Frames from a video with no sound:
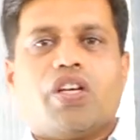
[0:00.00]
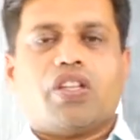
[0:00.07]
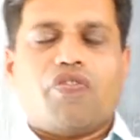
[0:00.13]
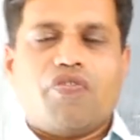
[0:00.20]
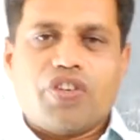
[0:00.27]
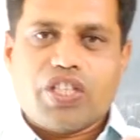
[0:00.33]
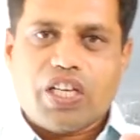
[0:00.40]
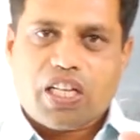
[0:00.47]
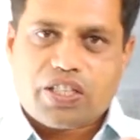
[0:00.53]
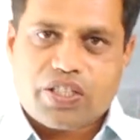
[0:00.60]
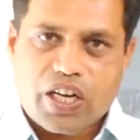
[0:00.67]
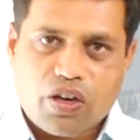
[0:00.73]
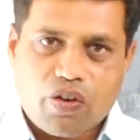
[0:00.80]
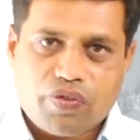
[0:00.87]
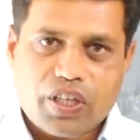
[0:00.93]
the physical
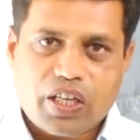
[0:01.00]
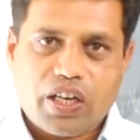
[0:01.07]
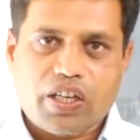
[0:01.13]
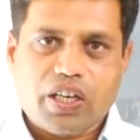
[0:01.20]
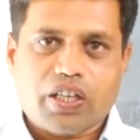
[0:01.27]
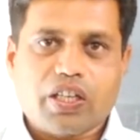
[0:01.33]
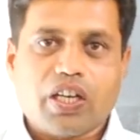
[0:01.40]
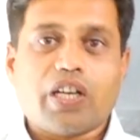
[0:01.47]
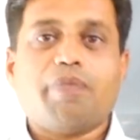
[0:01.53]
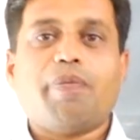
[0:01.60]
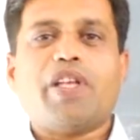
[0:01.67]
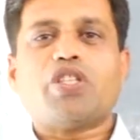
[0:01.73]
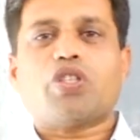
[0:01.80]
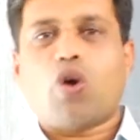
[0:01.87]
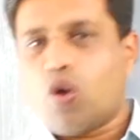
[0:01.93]
state of the conductor
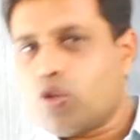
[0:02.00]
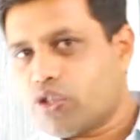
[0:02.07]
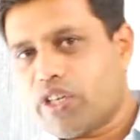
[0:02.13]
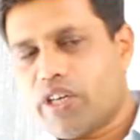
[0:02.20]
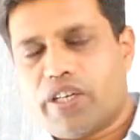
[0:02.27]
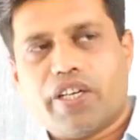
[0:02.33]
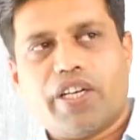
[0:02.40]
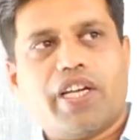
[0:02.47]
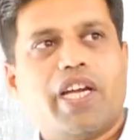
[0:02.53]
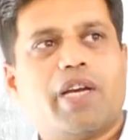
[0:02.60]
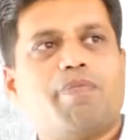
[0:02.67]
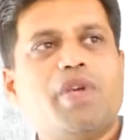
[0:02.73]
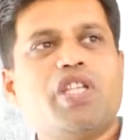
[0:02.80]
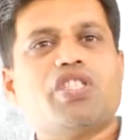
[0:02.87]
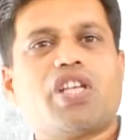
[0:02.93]
remains constant,
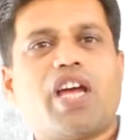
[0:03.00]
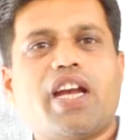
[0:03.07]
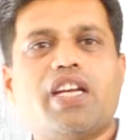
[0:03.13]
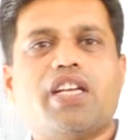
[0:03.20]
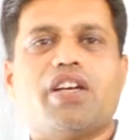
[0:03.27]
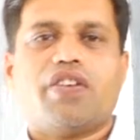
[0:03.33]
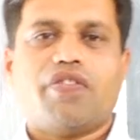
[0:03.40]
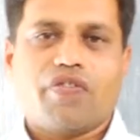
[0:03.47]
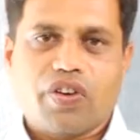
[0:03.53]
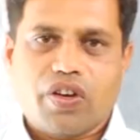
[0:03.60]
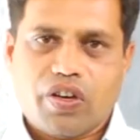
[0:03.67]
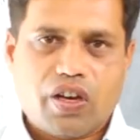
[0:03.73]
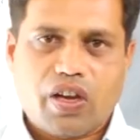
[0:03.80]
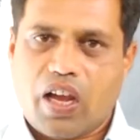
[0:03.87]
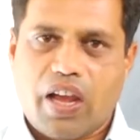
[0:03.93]
it means that,
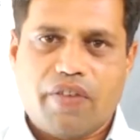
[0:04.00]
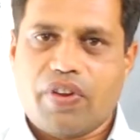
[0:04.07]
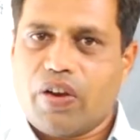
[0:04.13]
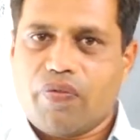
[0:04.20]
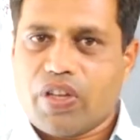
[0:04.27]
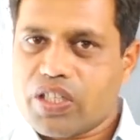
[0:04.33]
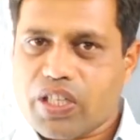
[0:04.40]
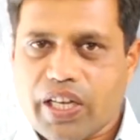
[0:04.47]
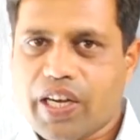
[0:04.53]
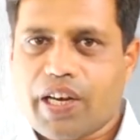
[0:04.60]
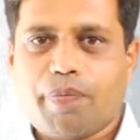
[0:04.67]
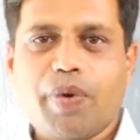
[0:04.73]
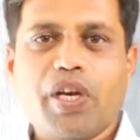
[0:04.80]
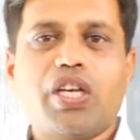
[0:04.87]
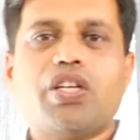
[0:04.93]
I will once again
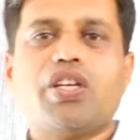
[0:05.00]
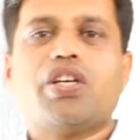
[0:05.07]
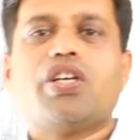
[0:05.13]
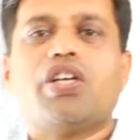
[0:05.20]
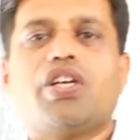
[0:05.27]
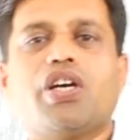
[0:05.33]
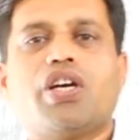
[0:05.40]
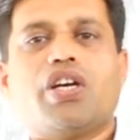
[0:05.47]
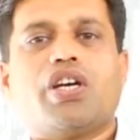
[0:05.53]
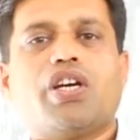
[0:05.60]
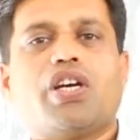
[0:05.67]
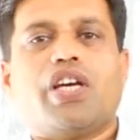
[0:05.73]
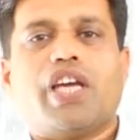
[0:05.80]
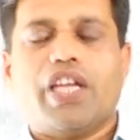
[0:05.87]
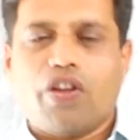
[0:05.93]
repeat,
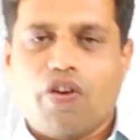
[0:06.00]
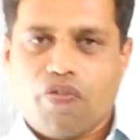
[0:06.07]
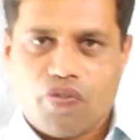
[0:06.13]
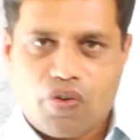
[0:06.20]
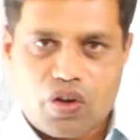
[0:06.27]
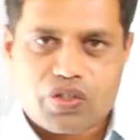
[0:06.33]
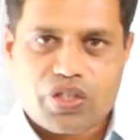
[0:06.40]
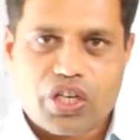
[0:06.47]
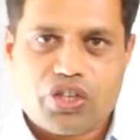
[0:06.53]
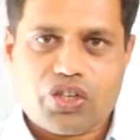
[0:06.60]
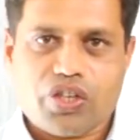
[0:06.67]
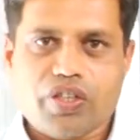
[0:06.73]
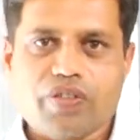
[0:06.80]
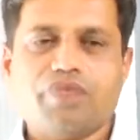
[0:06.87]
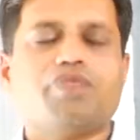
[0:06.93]
area of cross
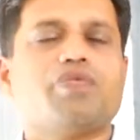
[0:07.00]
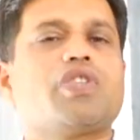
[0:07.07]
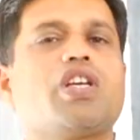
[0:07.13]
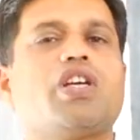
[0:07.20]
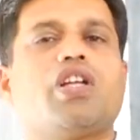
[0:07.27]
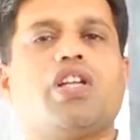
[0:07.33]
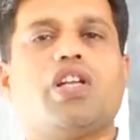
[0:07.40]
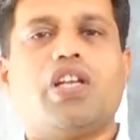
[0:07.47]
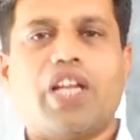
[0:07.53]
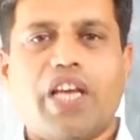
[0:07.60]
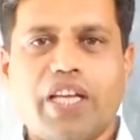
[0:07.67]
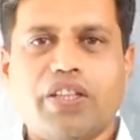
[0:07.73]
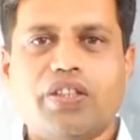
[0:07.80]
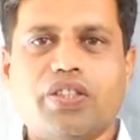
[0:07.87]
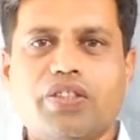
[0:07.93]
section,
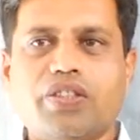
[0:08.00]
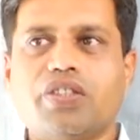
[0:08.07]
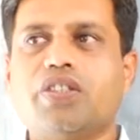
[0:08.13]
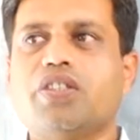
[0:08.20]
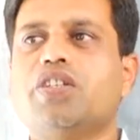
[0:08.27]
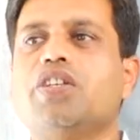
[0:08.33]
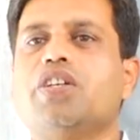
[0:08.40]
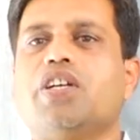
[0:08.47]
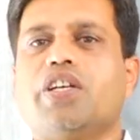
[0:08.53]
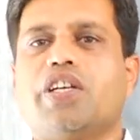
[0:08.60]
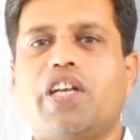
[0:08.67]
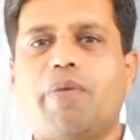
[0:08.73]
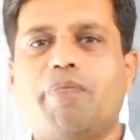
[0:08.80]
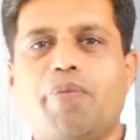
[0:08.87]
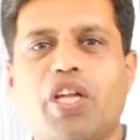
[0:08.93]
length,
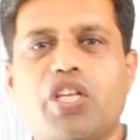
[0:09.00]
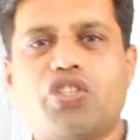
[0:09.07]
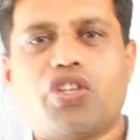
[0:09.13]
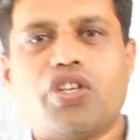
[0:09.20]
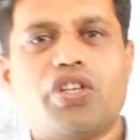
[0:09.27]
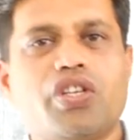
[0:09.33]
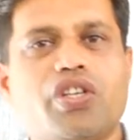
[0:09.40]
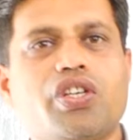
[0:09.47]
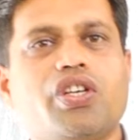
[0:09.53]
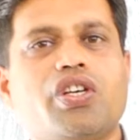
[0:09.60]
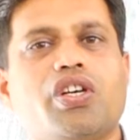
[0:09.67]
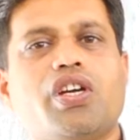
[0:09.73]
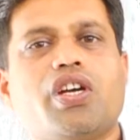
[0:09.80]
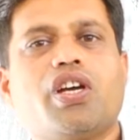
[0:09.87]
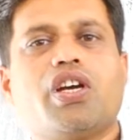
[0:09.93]
temperature,
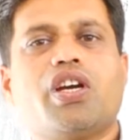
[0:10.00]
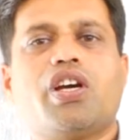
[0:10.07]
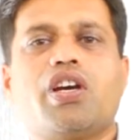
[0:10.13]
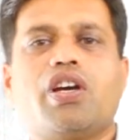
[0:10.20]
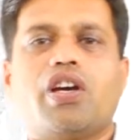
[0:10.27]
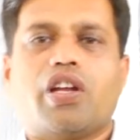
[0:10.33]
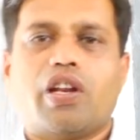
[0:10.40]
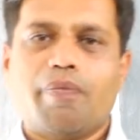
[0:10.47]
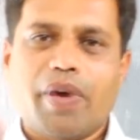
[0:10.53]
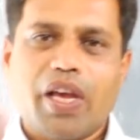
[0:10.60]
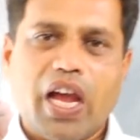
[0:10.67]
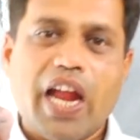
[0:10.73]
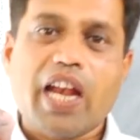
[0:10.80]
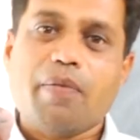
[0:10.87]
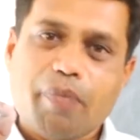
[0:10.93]

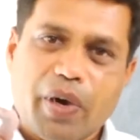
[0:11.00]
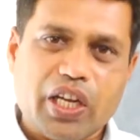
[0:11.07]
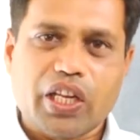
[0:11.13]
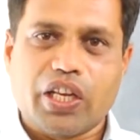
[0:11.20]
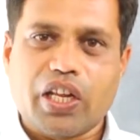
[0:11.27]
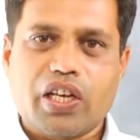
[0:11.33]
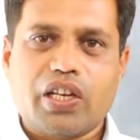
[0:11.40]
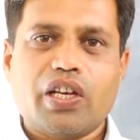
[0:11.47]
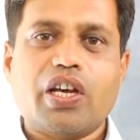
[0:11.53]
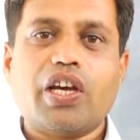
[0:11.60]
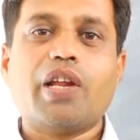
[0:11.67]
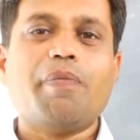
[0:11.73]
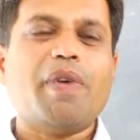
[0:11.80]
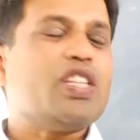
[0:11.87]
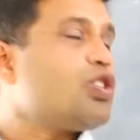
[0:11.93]
and material
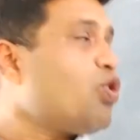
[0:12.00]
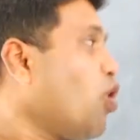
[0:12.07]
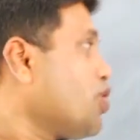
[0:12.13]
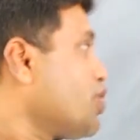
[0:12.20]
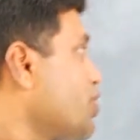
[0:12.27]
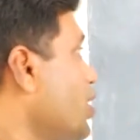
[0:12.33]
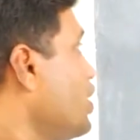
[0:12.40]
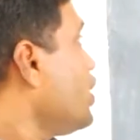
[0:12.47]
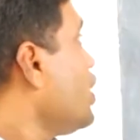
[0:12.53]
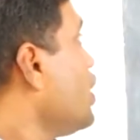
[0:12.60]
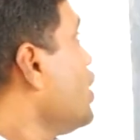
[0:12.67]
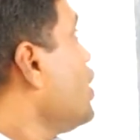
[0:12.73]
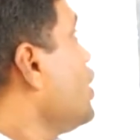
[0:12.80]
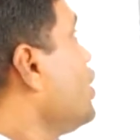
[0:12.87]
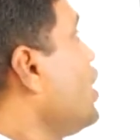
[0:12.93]
remains constant,
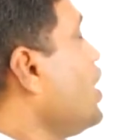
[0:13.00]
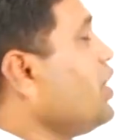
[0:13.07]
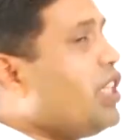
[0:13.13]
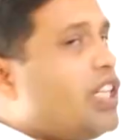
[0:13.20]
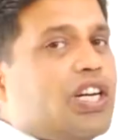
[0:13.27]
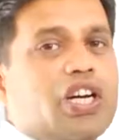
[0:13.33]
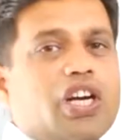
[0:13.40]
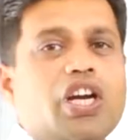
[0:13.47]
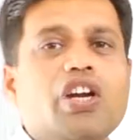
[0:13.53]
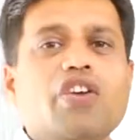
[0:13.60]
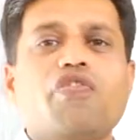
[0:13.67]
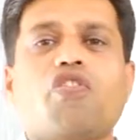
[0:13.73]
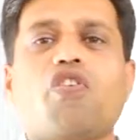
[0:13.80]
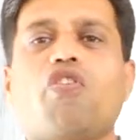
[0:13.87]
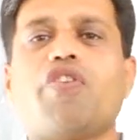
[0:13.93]
then the current
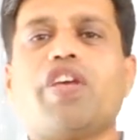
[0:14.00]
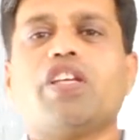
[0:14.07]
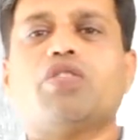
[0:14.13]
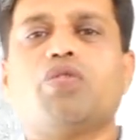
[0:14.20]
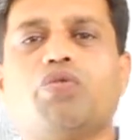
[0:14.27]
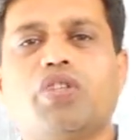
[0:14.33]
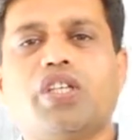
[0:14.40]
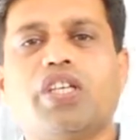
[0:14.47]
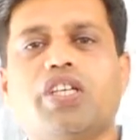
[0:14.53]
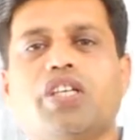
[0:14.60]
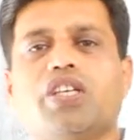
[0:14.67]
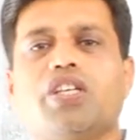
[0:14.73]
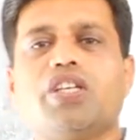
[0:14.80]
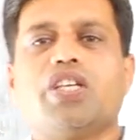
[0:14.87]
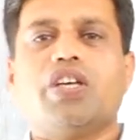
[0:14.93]
flowing through the
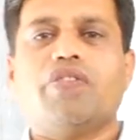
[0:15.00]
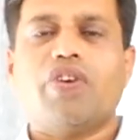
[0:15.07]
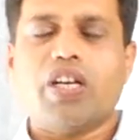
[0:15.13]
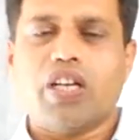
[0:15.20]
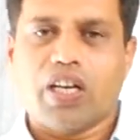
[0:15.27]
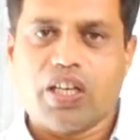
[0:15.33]
given